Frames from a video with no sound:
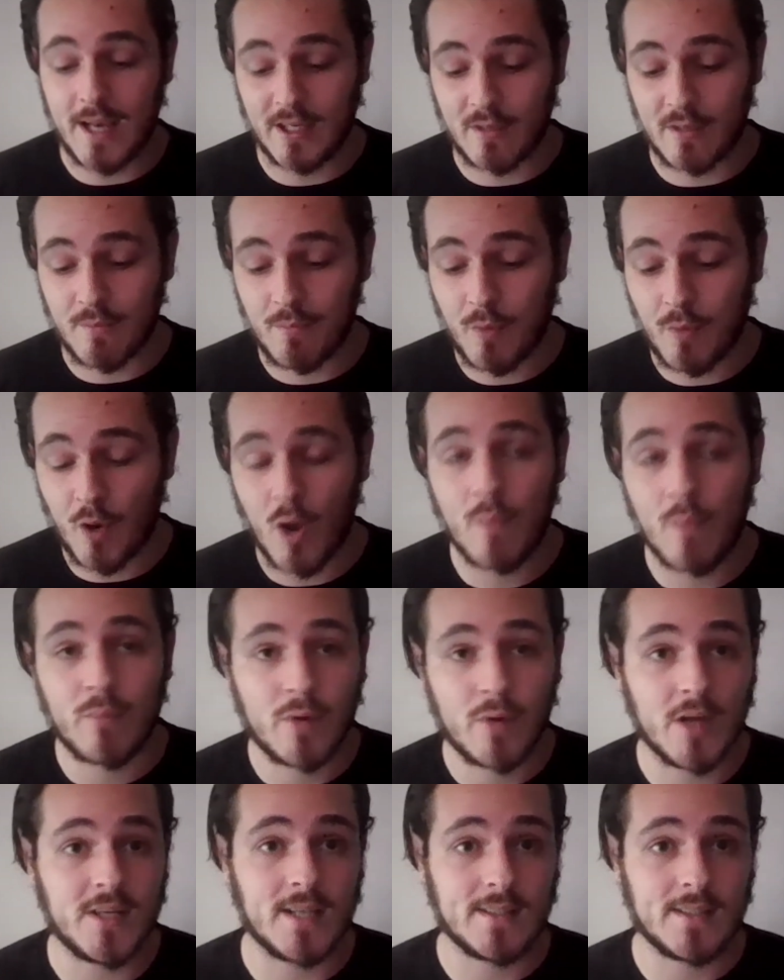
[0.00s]
You can put a
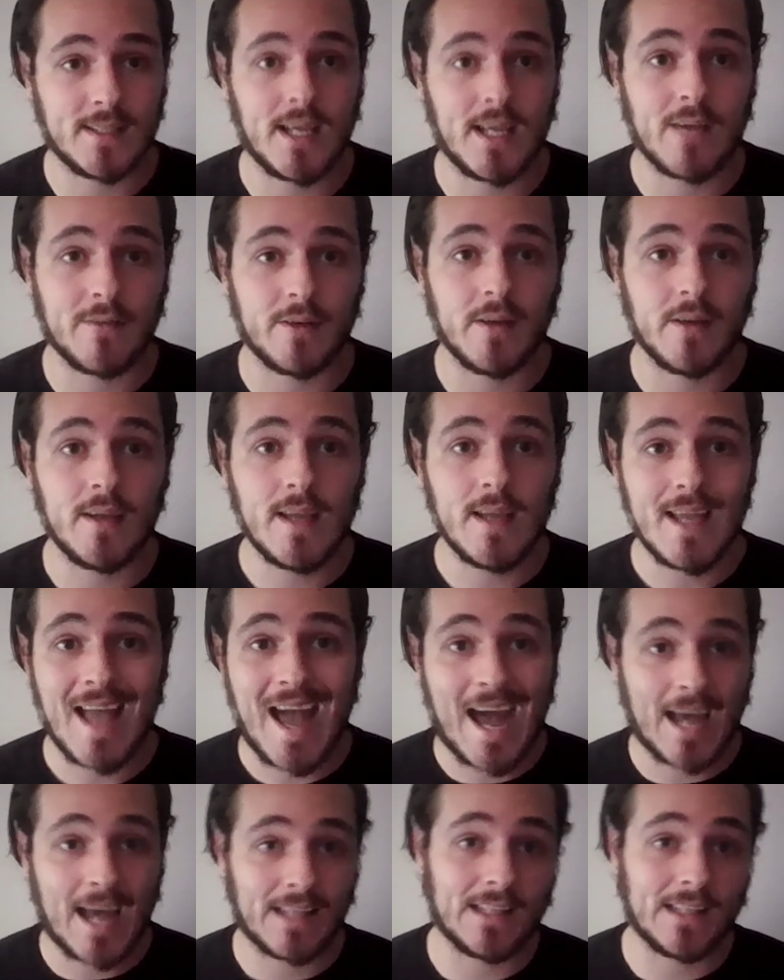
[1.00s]
project together,
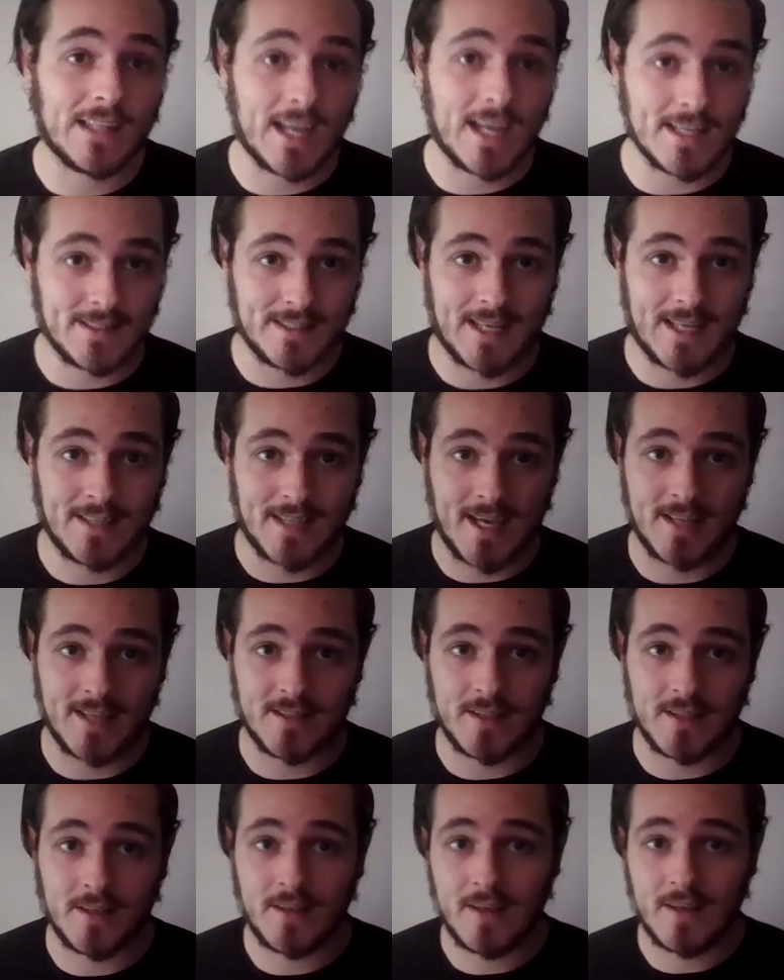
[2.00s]
analyzing that
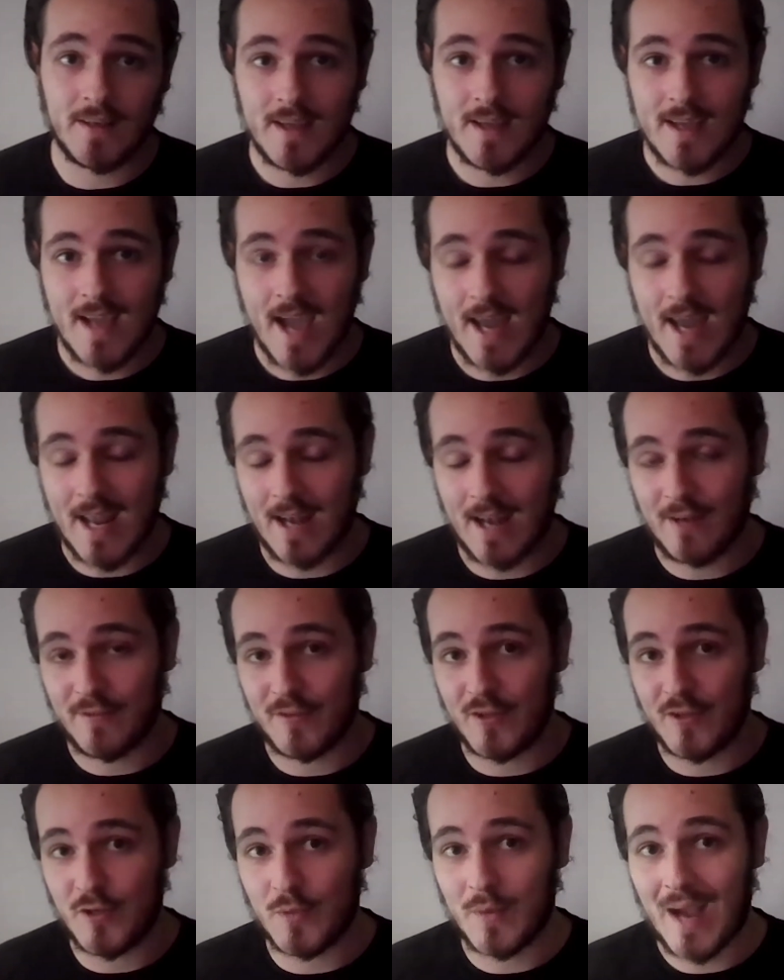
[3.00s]
data, and then if
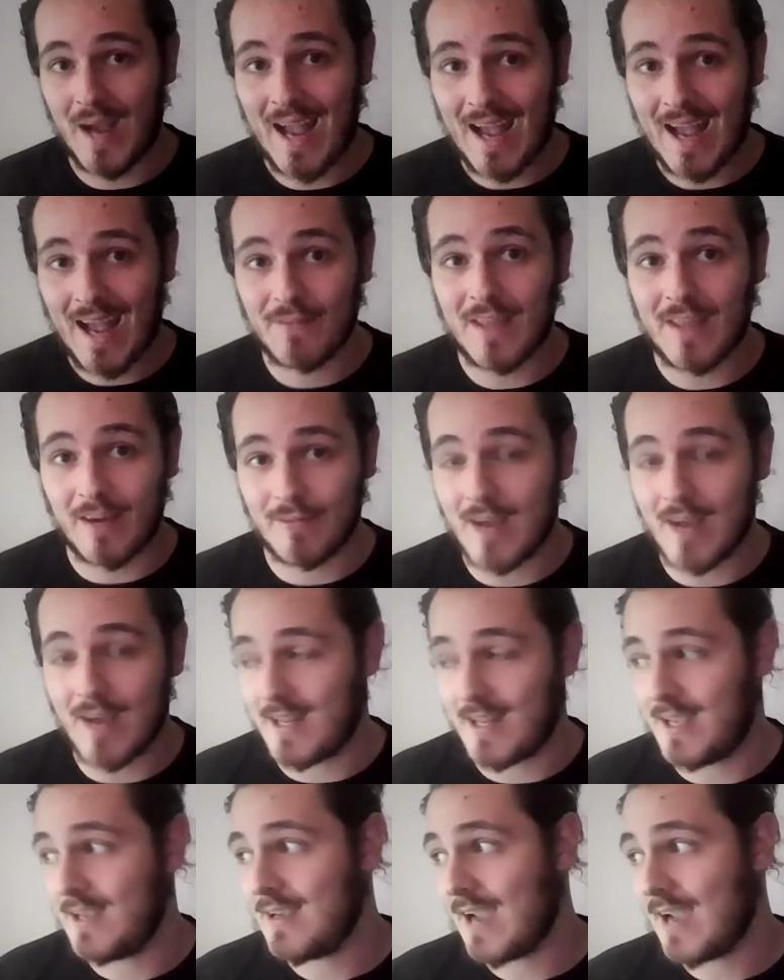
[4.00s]
you have that
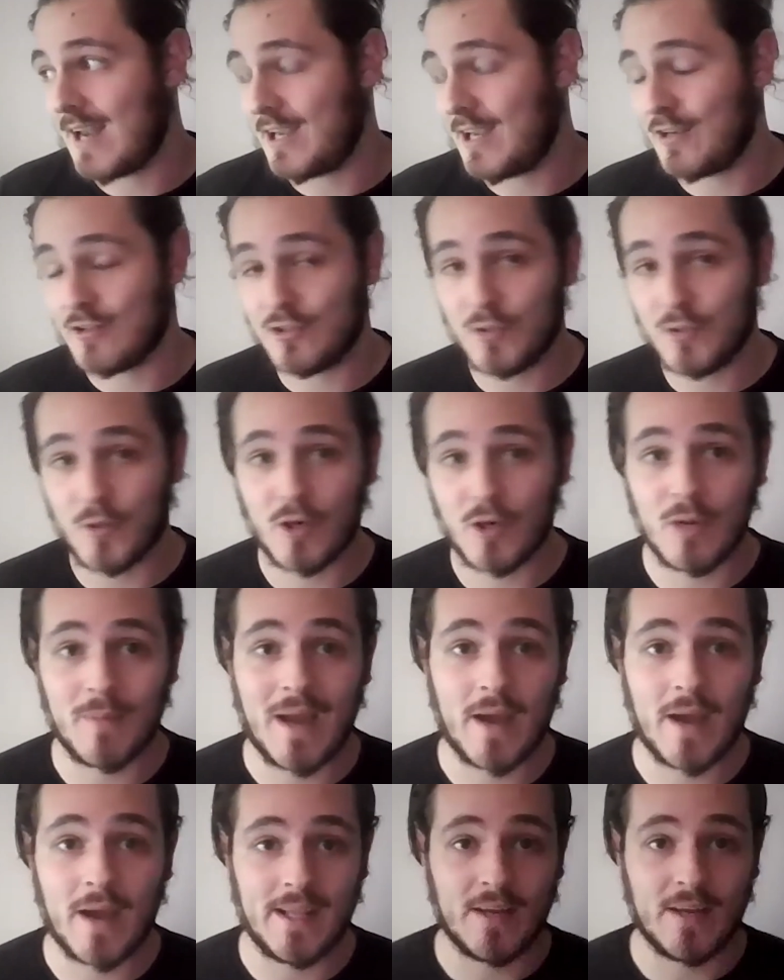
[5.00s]
ready and you can talk
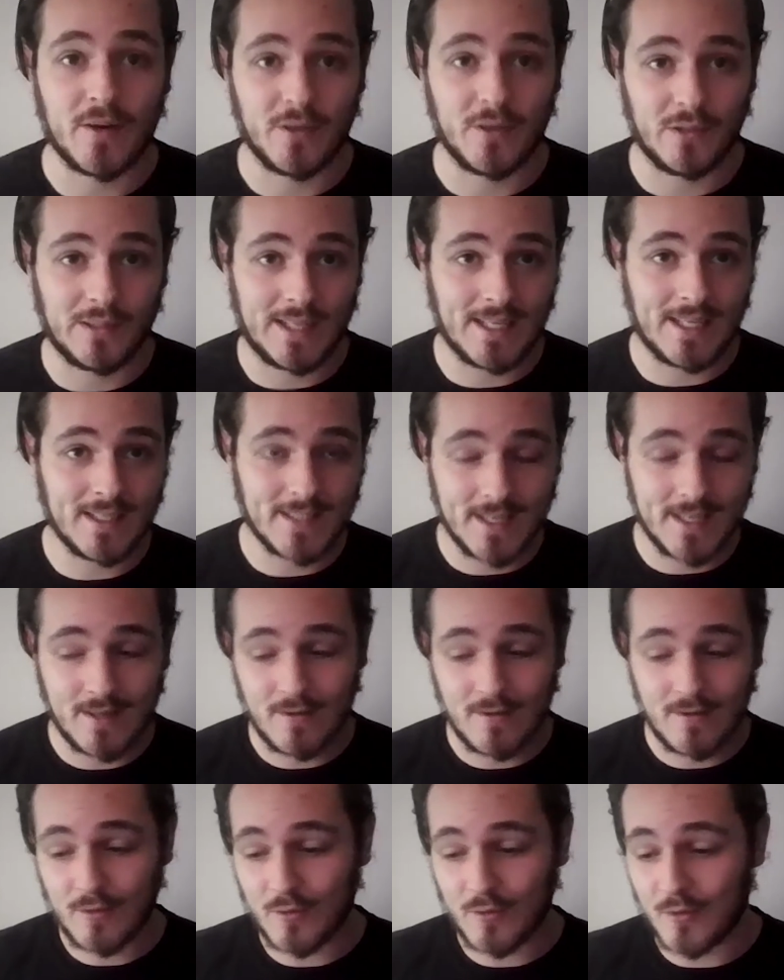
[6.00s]
about it on your
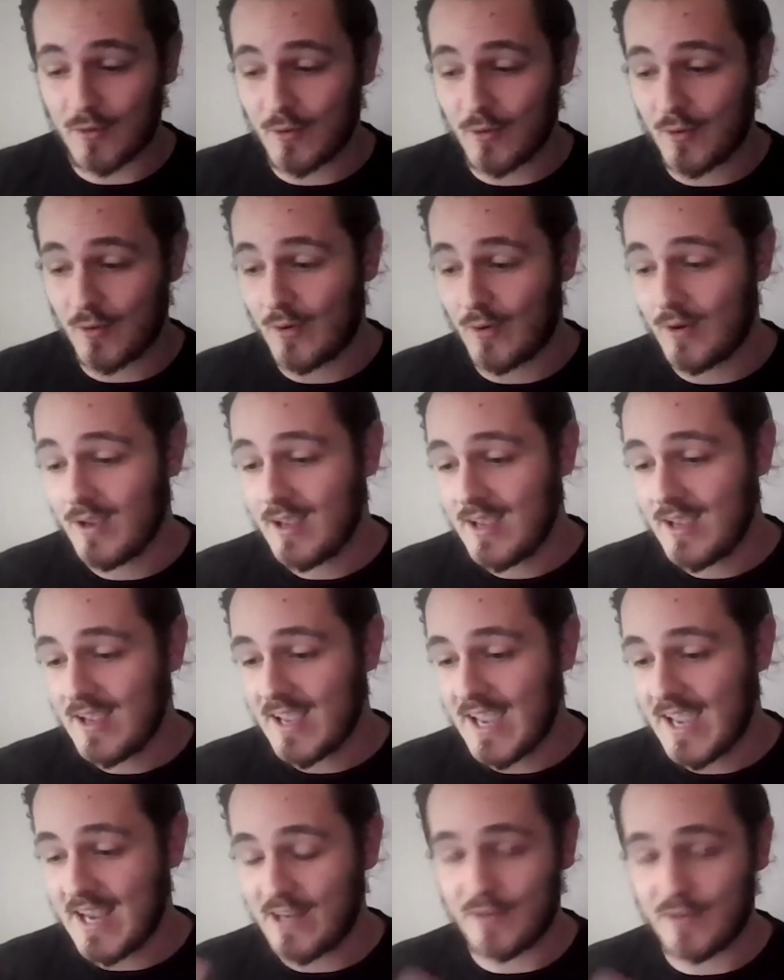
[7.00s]
LinkedIn or
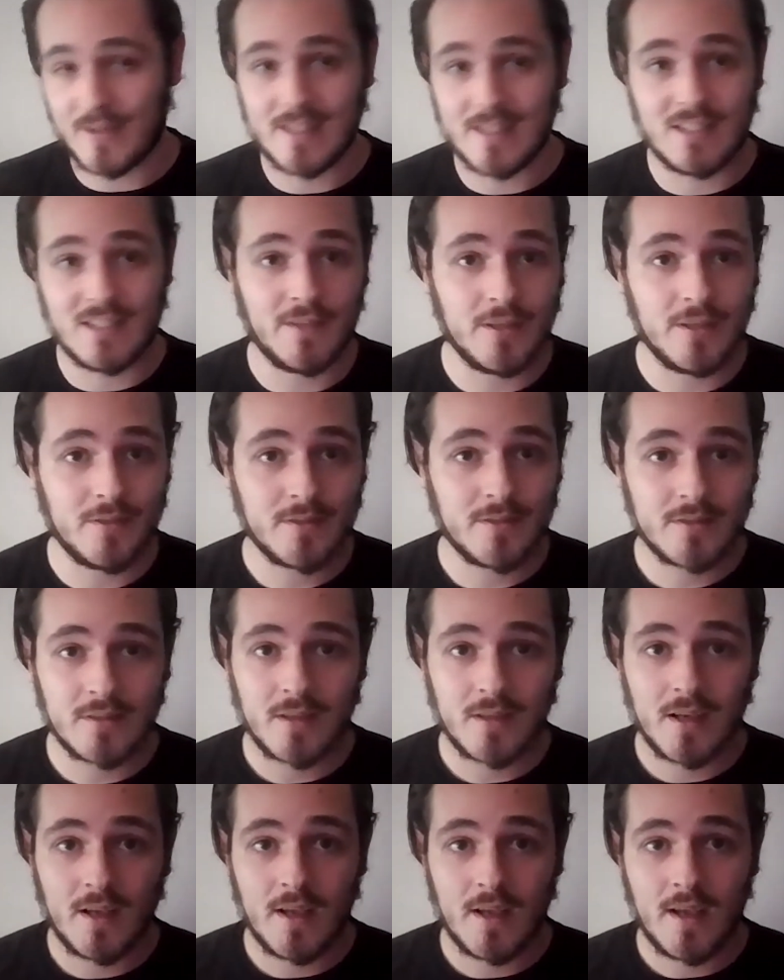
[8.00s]
in your
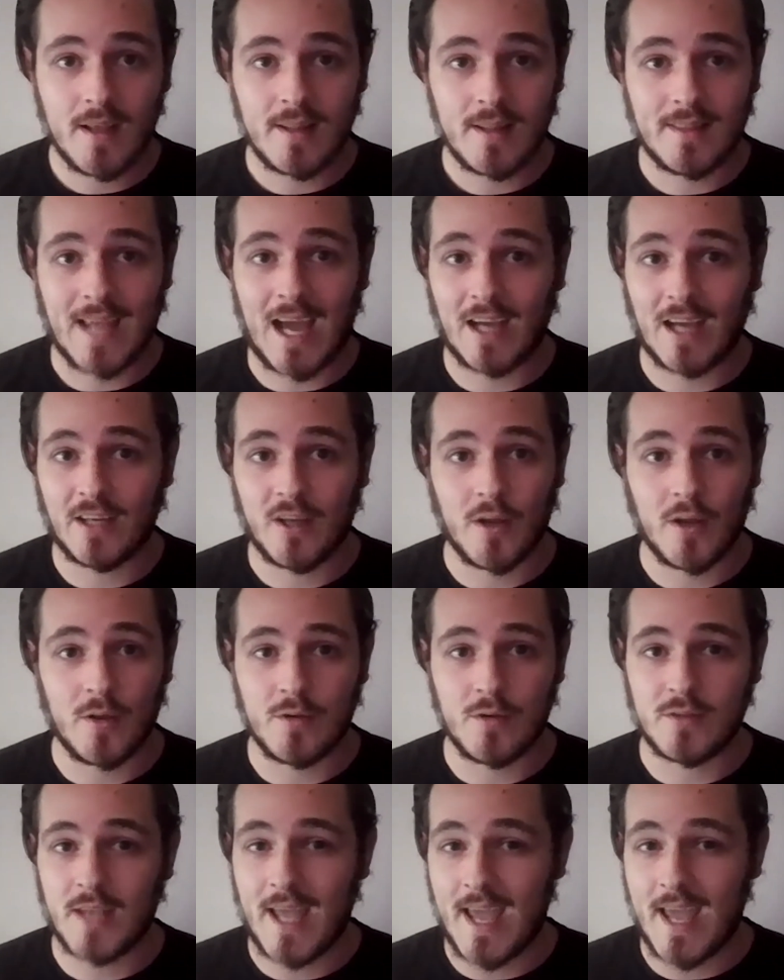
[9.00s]
interviews, that
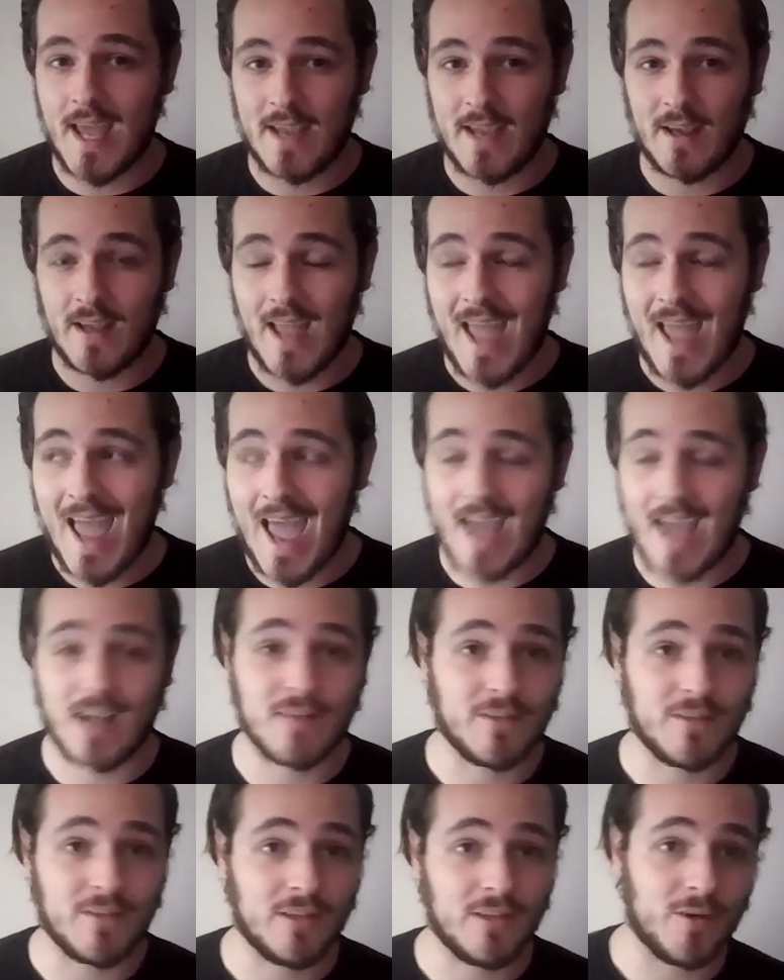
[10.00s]
goes a heck
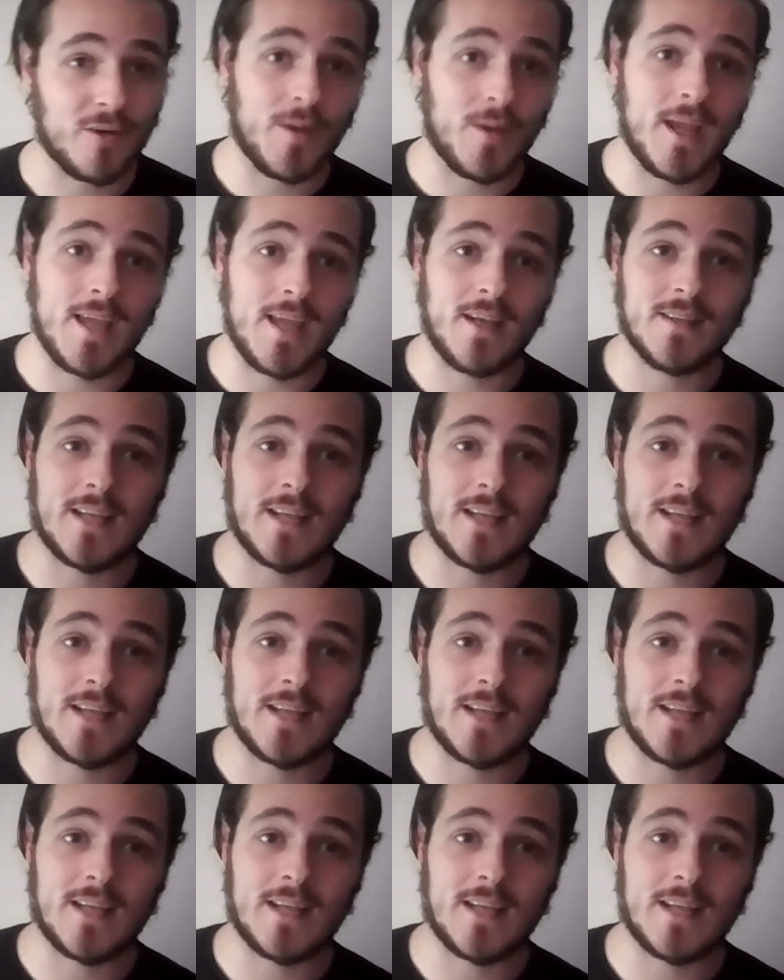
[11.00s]
of a long way.